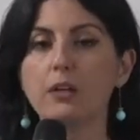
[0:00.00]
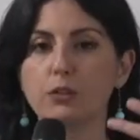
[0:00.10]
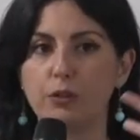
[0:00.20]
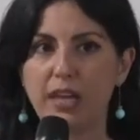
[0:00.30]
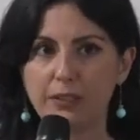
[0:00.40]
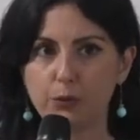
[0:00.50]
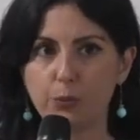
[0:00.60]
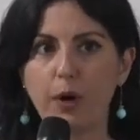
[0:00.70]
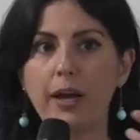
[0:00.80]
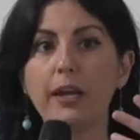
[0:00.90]
So
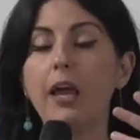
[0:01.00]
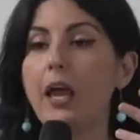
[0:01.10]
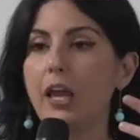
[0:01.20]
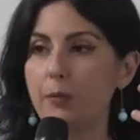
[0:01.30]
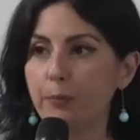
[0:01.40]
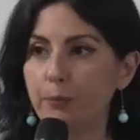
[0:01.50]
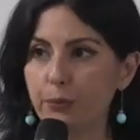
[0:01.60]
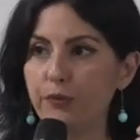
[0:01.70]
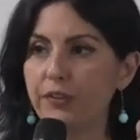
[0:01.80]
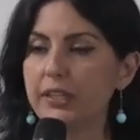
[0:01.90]
that's why
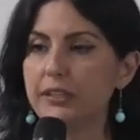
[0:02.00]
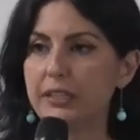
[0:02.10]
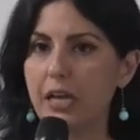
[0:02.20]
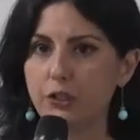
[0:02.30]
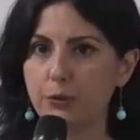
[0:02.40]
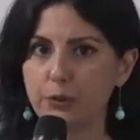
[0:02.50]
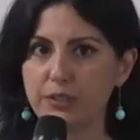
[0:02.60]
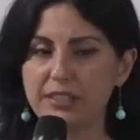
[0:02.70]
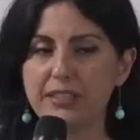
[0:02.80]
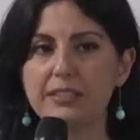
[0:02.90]
improving the national
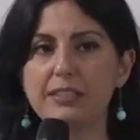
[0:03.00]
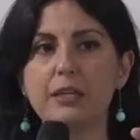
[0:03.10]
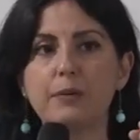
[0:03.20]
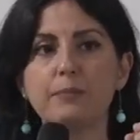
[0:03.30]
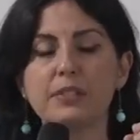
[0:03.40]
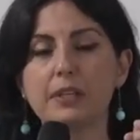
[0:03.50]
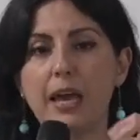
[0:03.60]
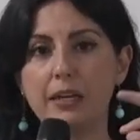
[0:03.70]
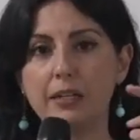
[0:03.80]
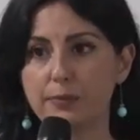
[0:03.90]
systems
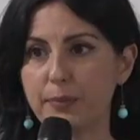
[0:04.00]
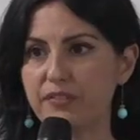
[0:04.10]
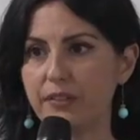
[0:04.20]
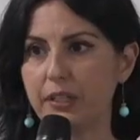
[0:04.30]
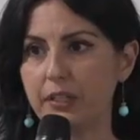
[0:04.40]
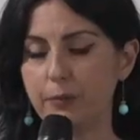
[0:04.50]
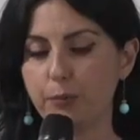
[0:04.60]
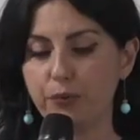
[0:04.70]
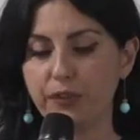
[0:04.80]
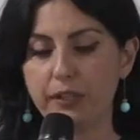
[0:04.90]
and specifically
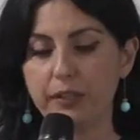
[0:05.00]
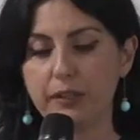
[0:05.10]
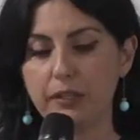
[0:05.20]
improving